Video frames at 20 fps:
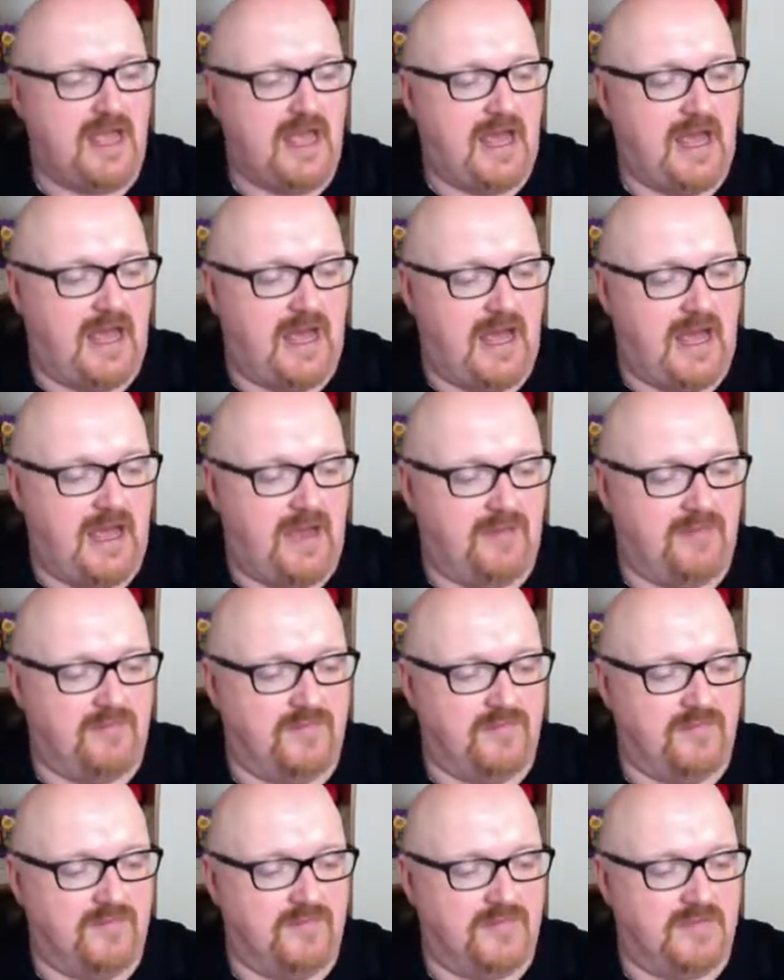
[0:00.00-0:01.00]

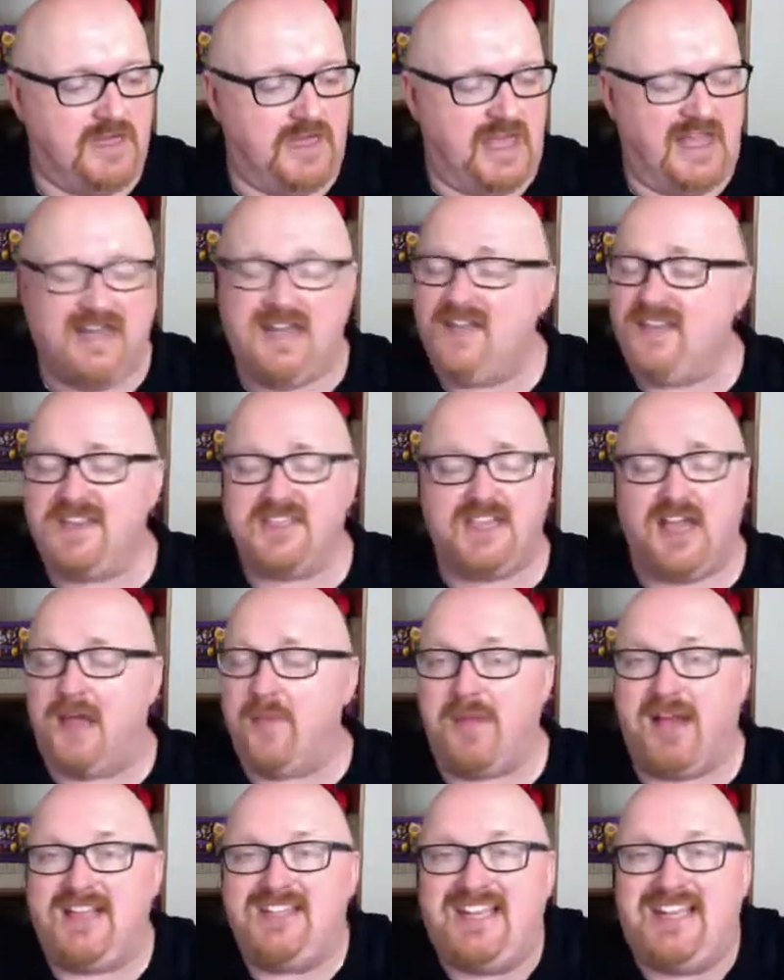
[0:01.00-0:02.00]
And at the
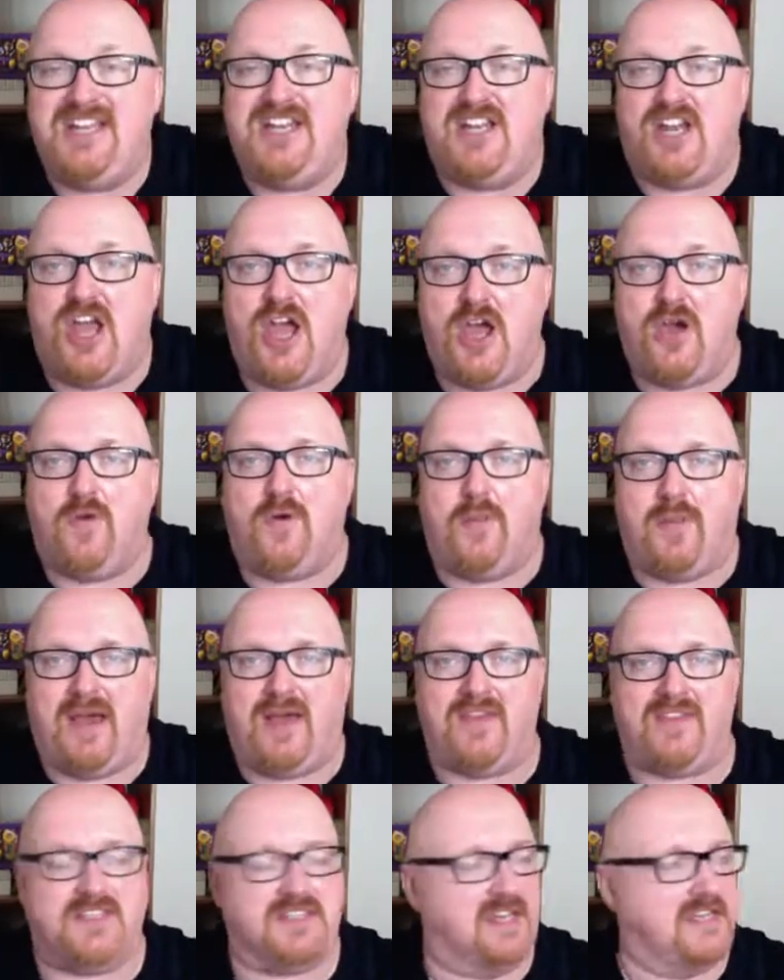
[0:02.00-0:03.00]
time, I didn't know
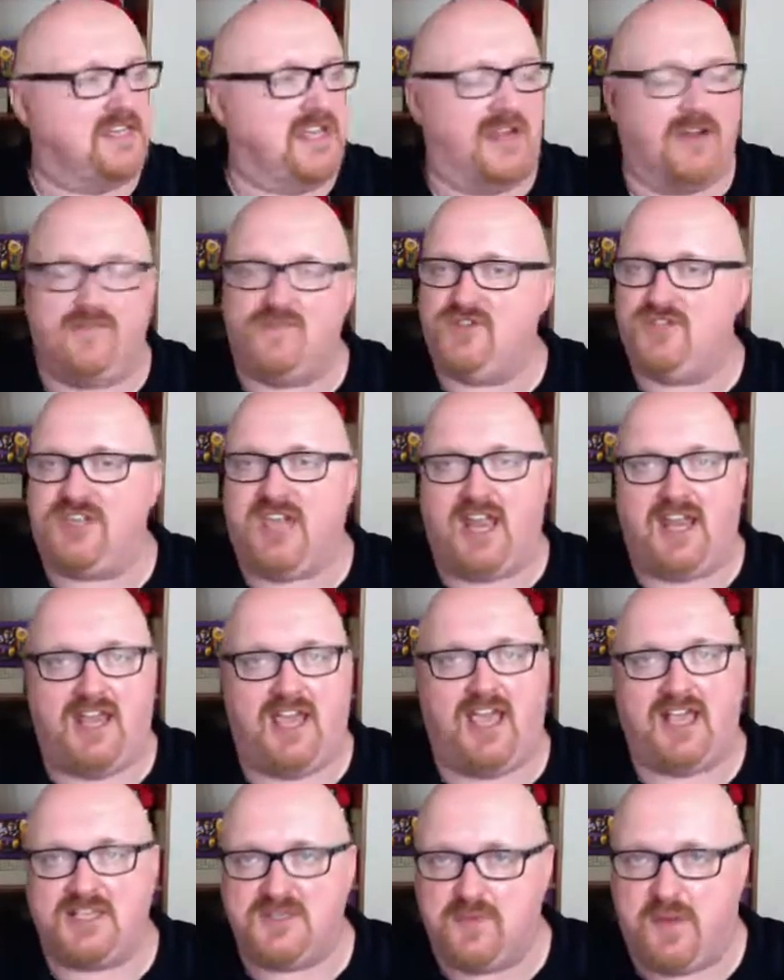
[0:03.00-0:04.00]
about this idea of just gaining
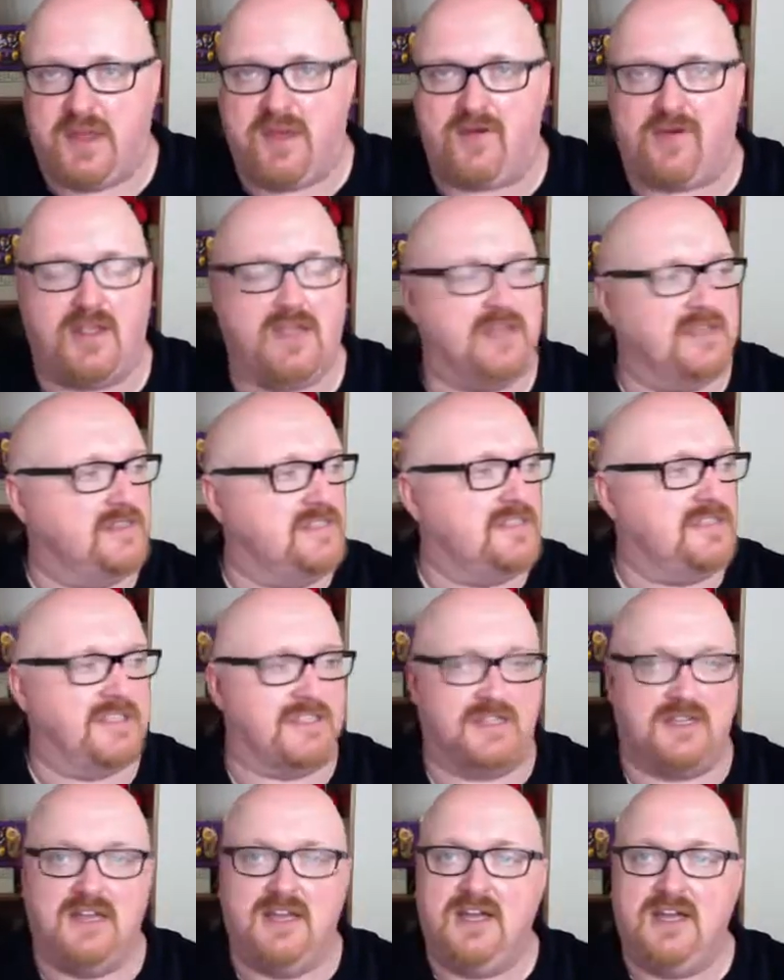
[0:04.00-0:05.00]
experience
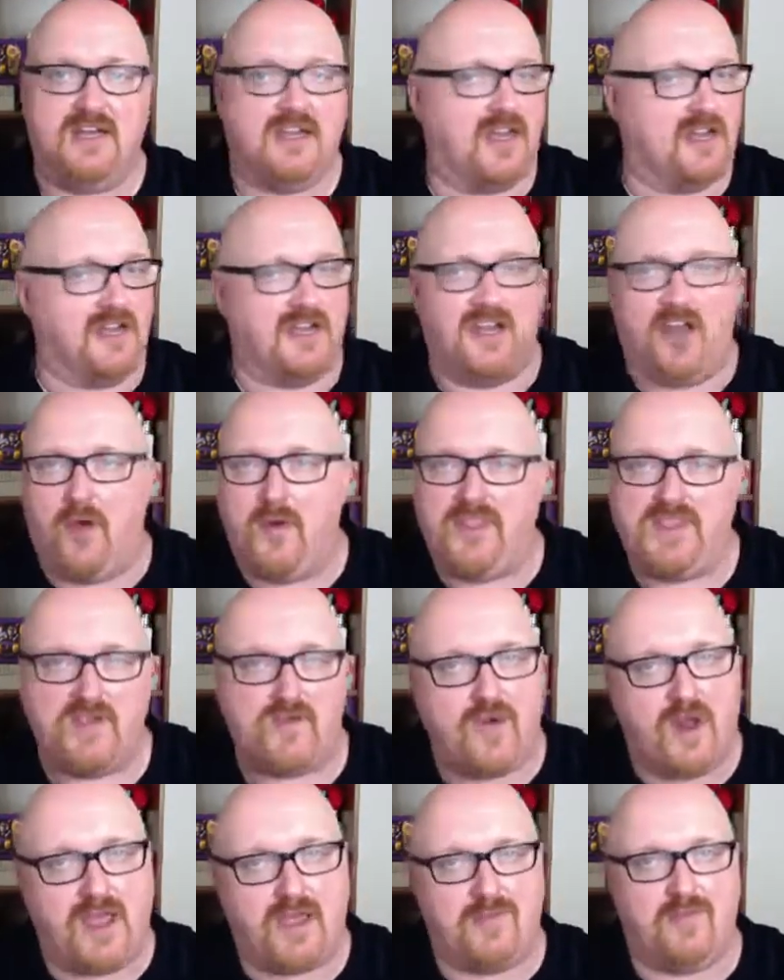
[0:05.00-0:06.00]
and kind of knowing the
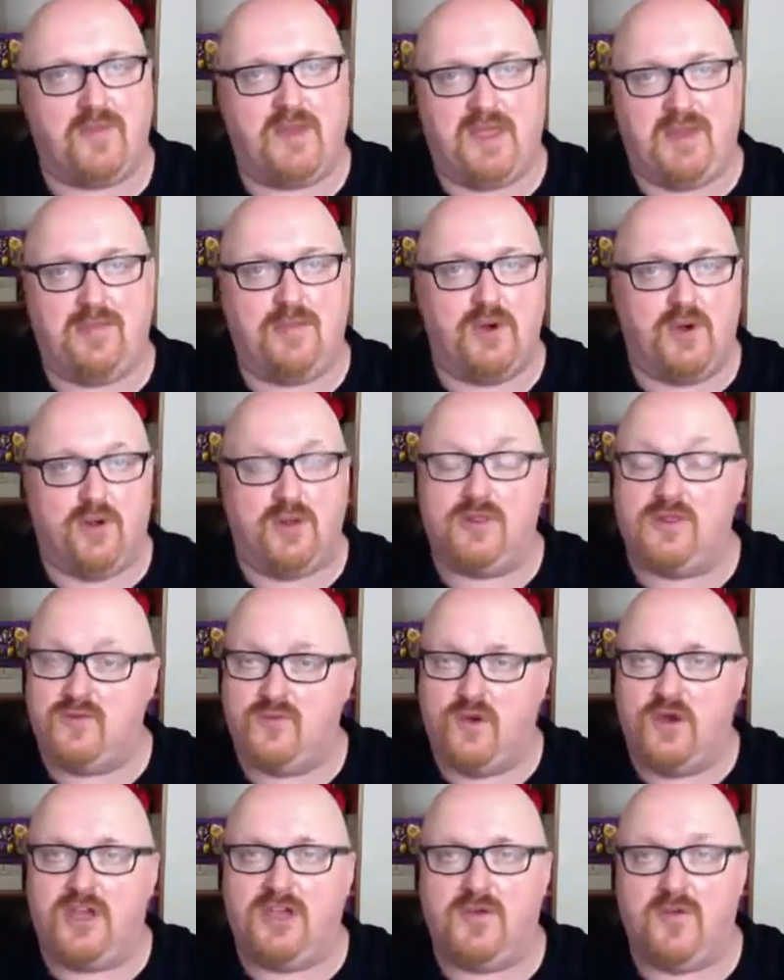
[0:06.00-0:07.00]
right people and
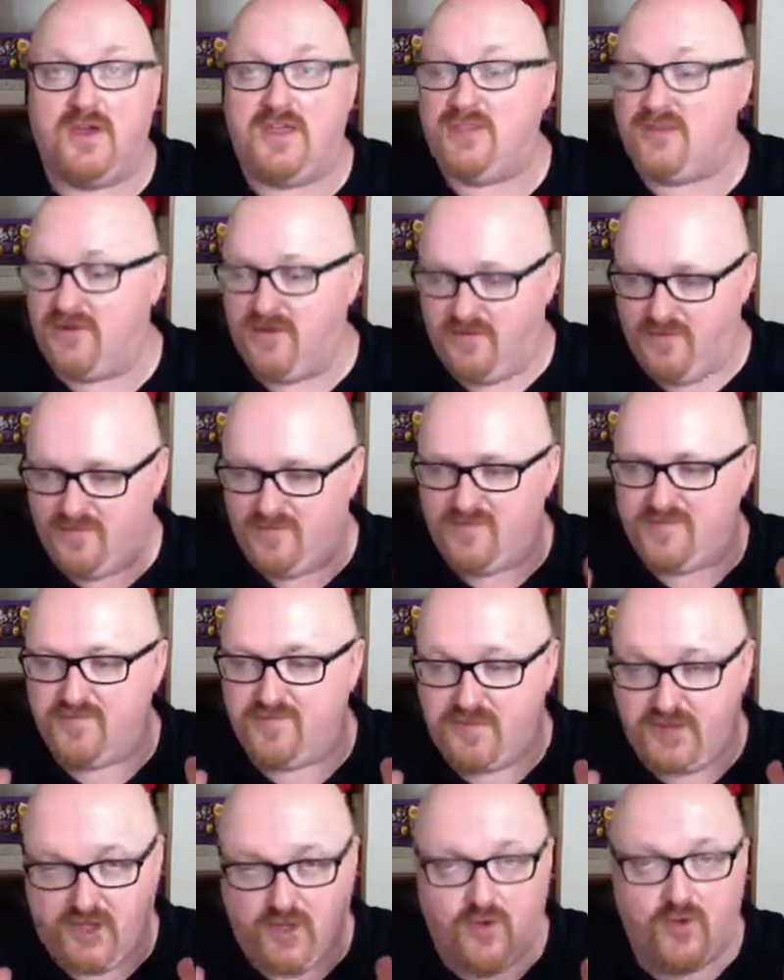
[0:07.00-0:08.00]
working your way through
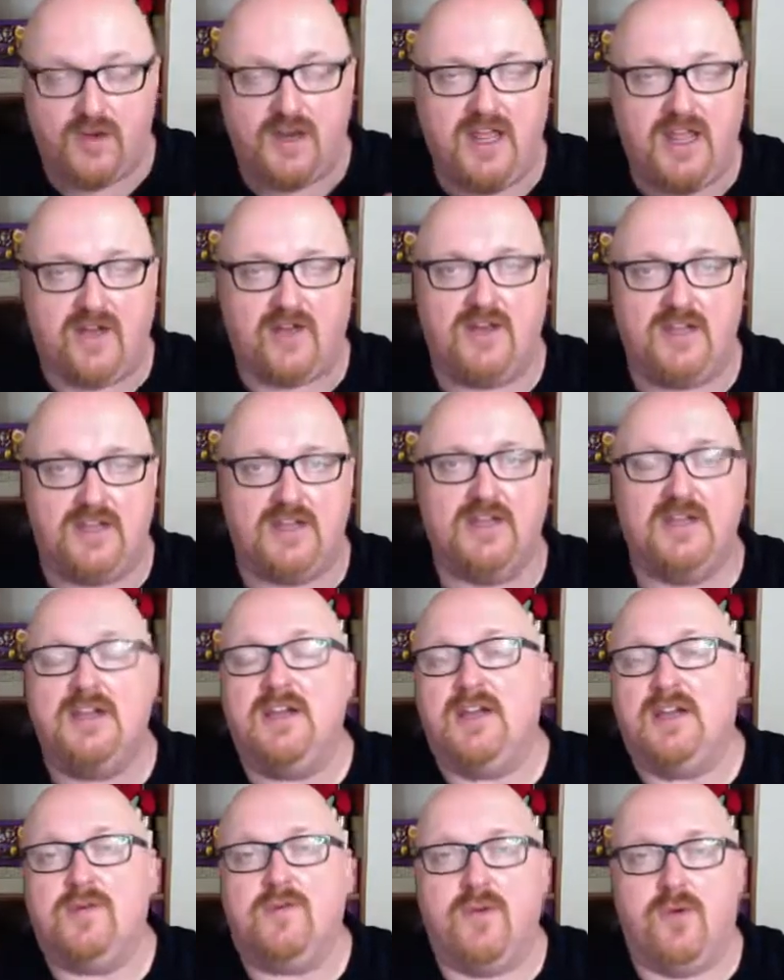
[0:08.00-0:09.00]

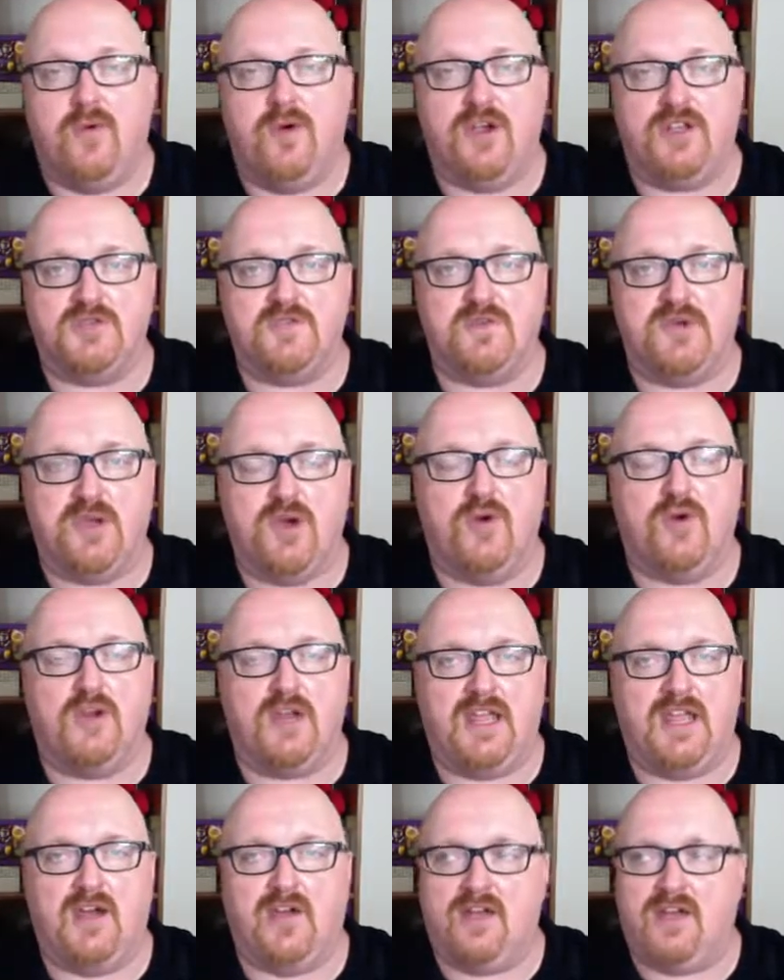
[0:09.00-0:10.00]
we worked
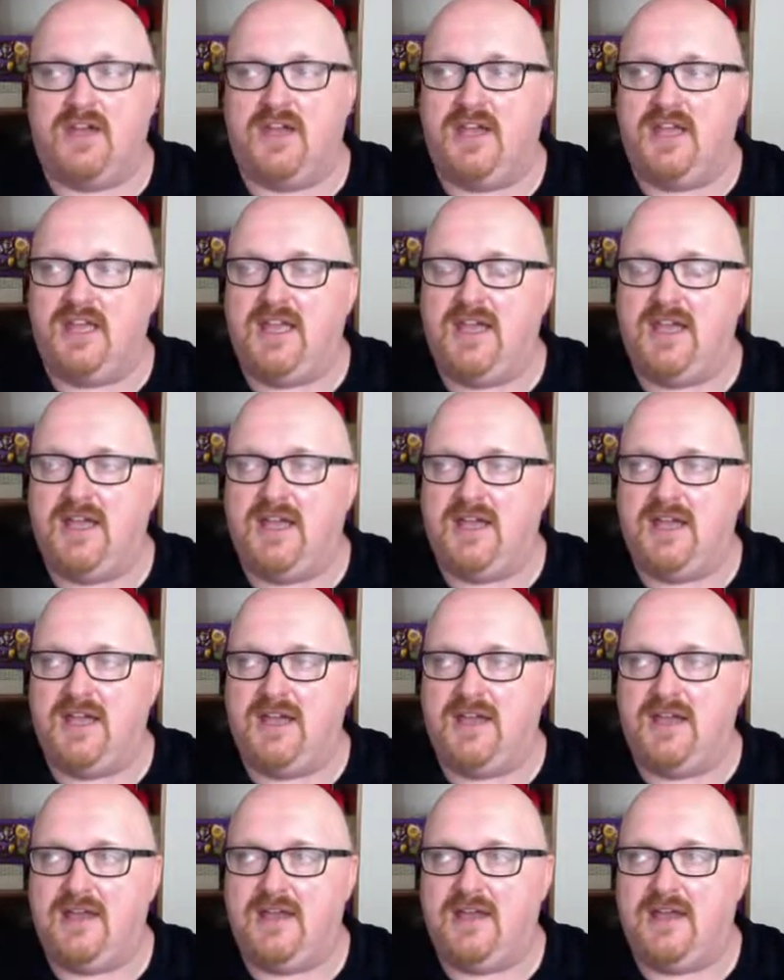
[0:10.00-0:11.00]
purely on
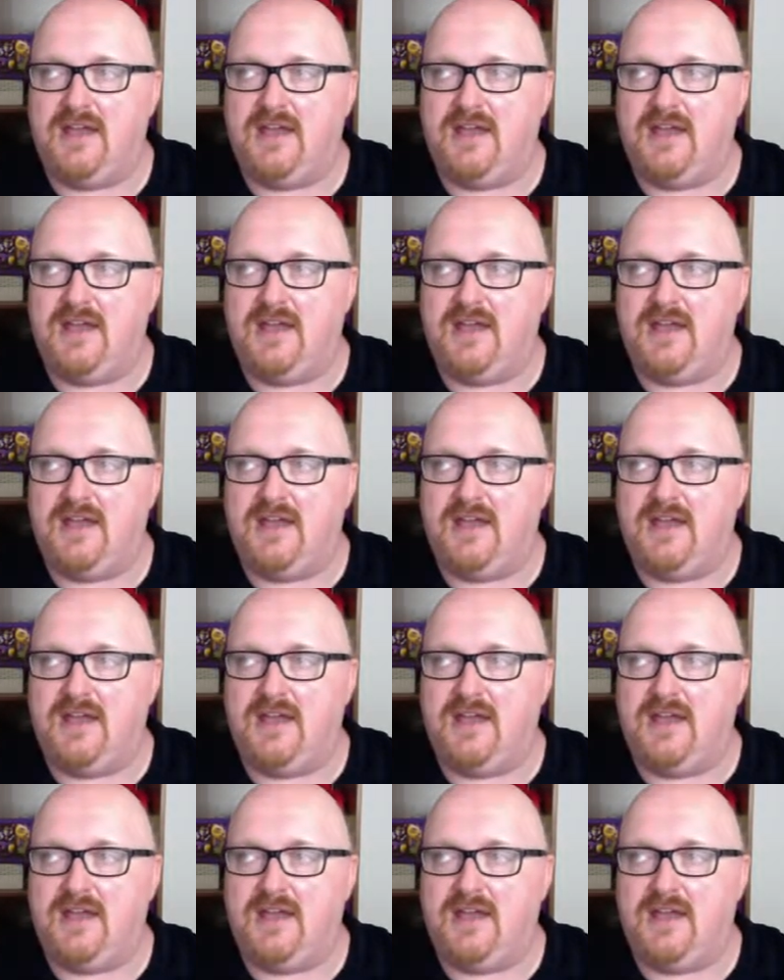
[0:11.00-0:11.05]
a